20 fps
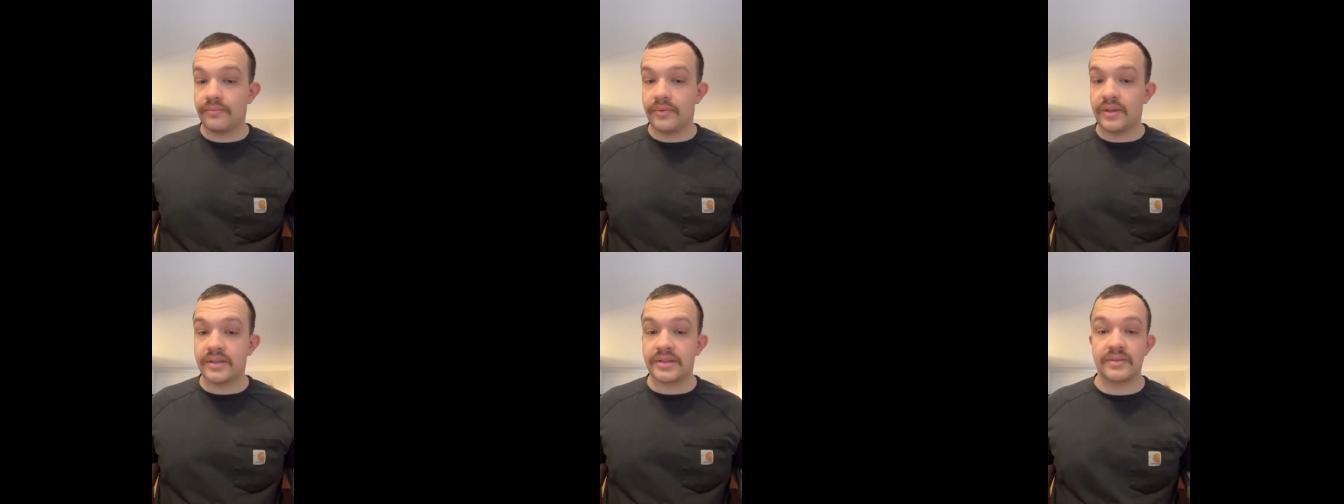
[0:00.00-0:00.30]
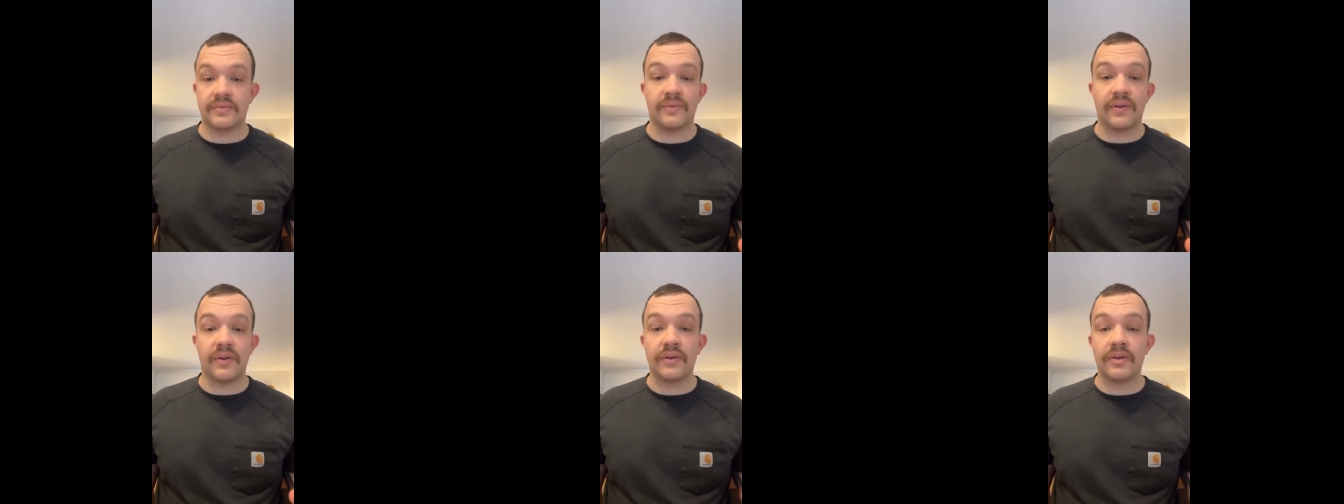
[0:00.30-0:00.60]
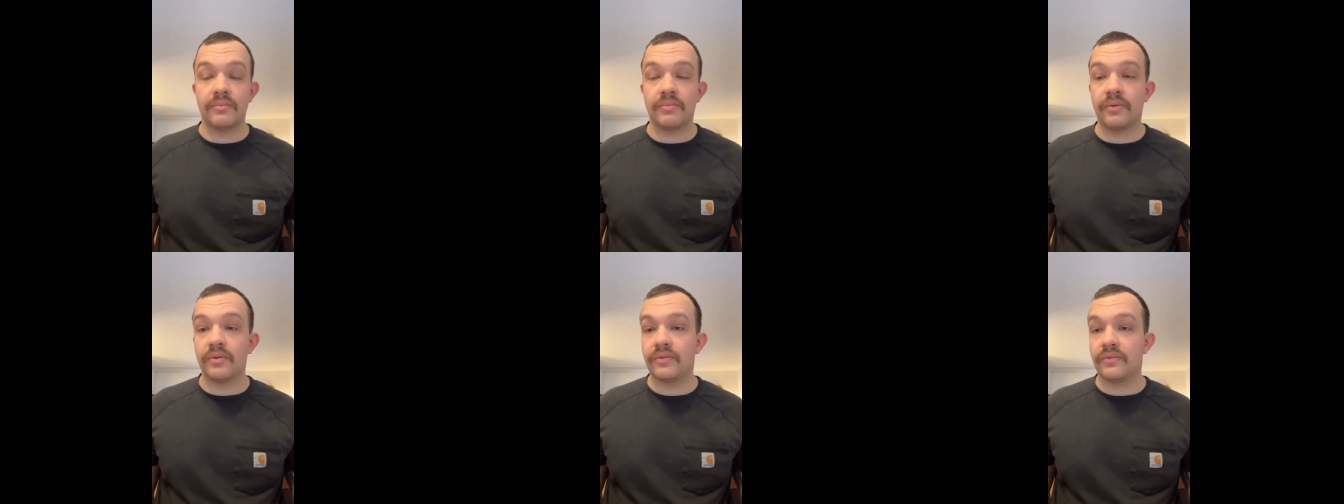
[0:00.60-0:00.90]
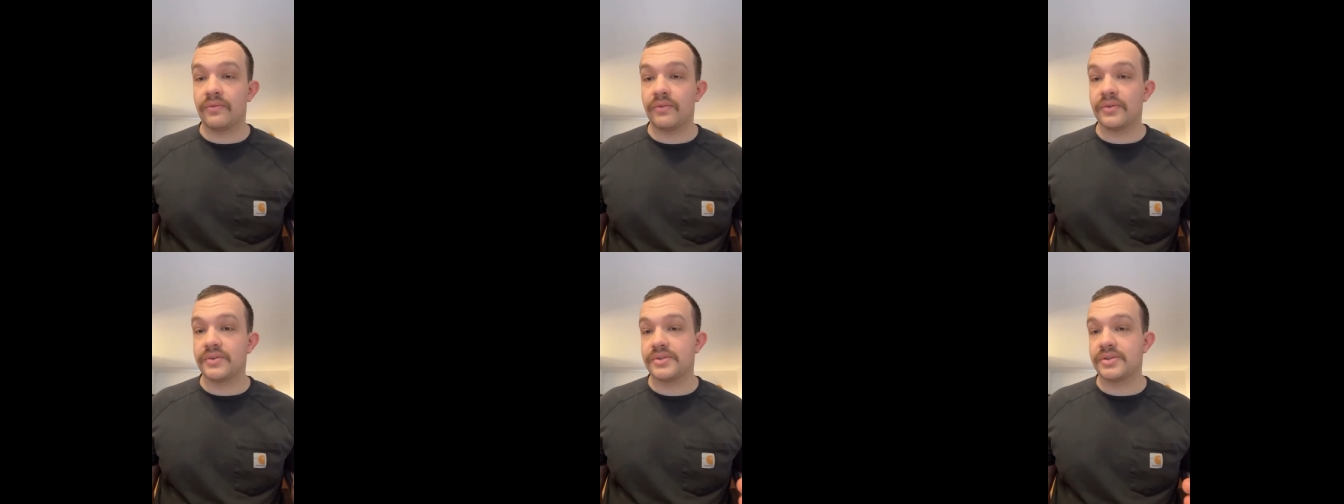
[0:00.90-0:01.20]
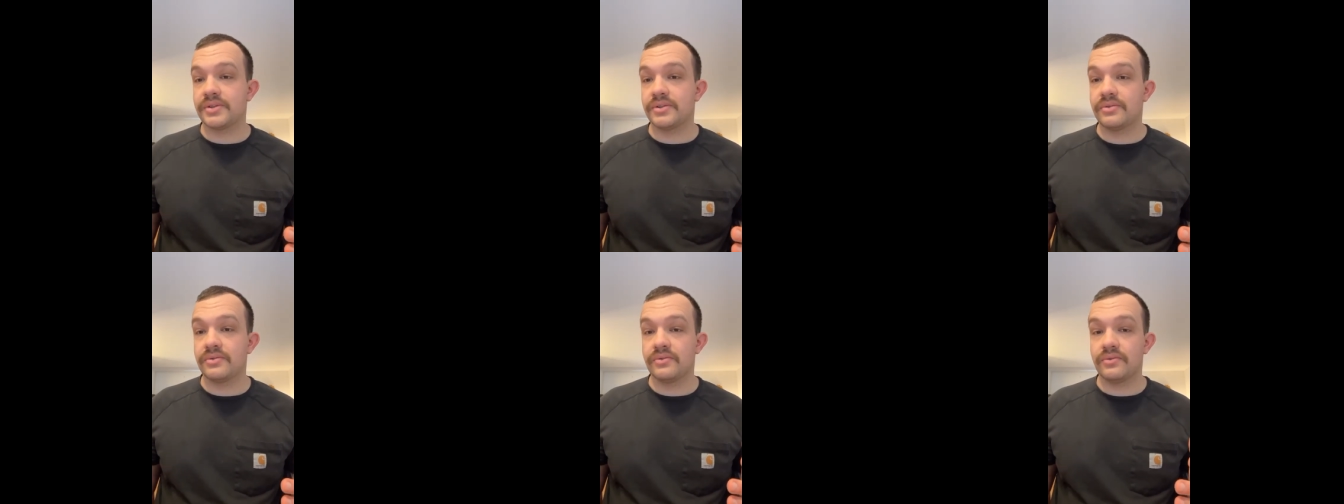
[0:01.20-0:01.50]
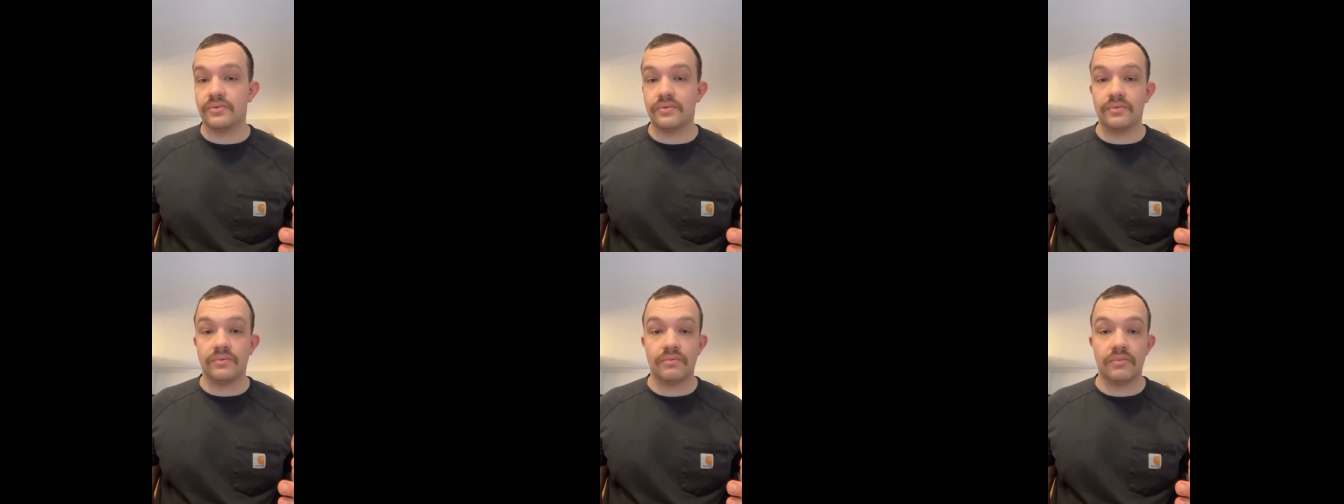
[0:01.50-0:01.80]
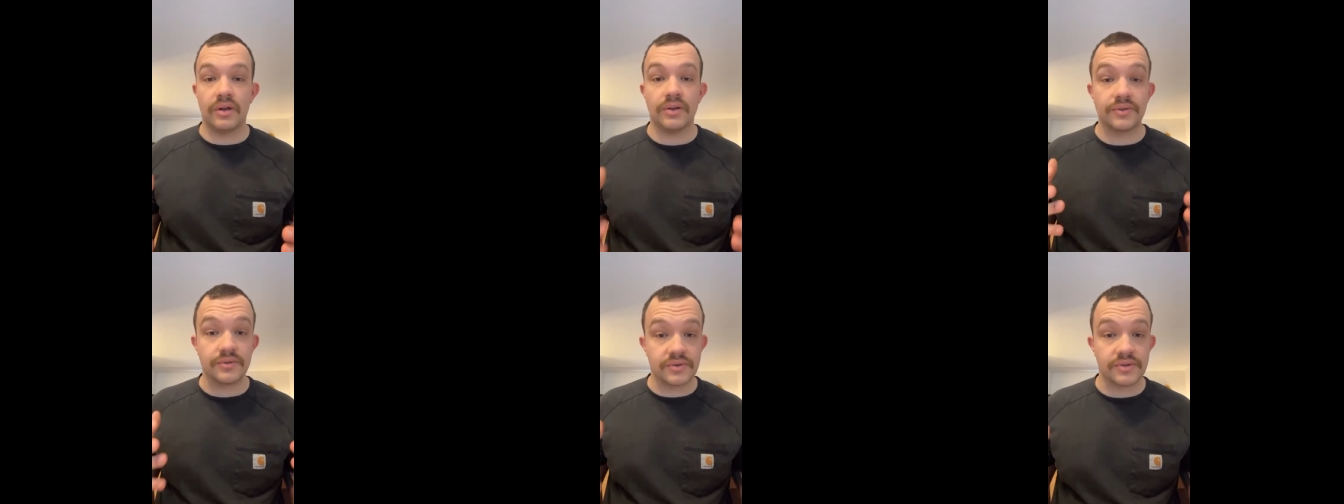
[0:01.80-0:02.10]
it's very important for us to
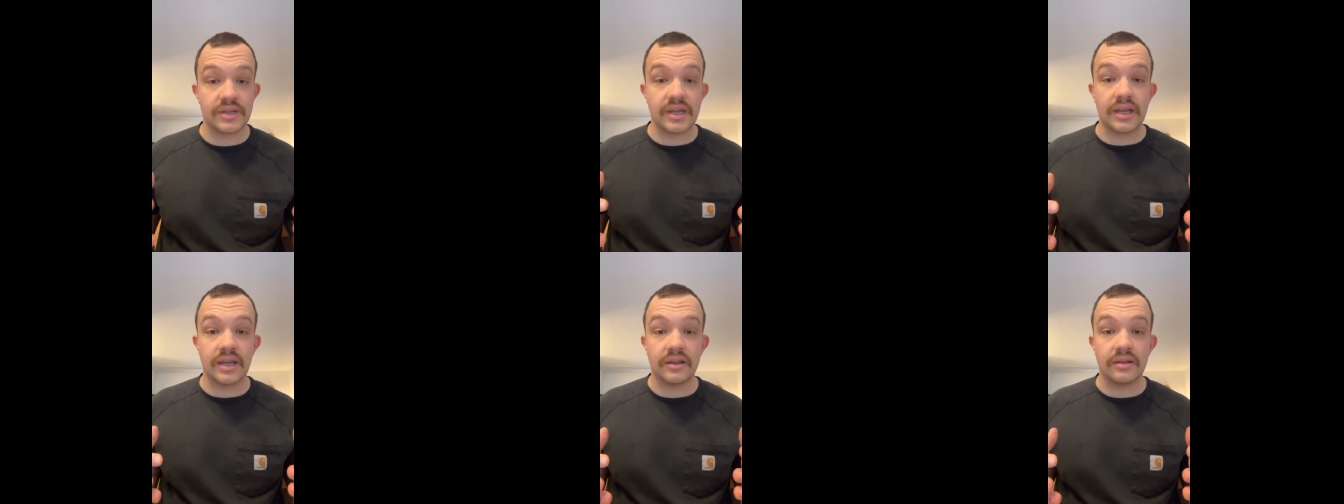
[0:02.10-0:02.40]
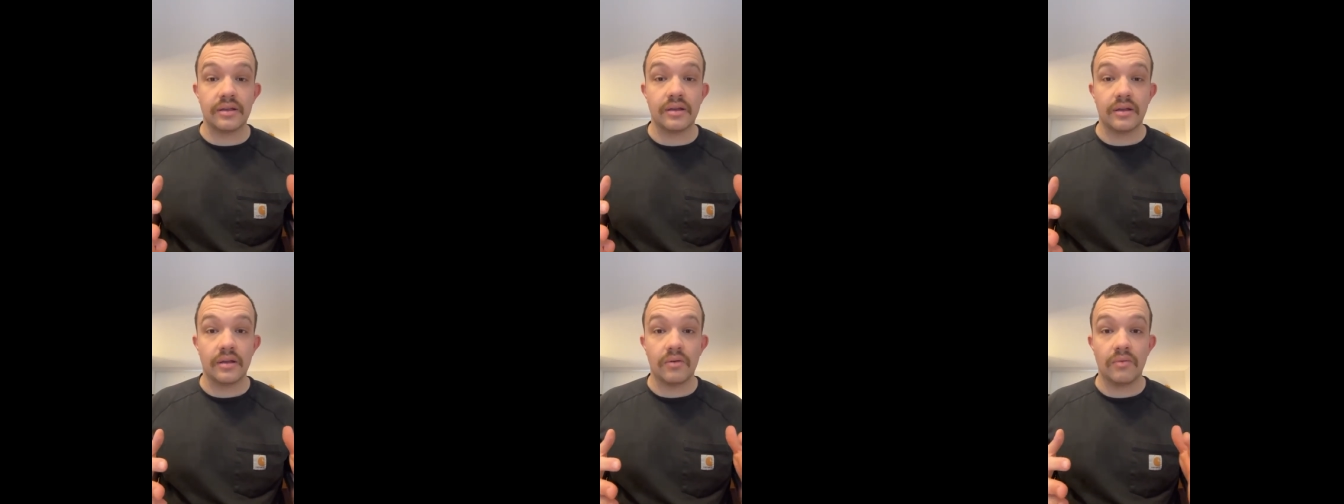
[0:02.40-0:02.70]
understand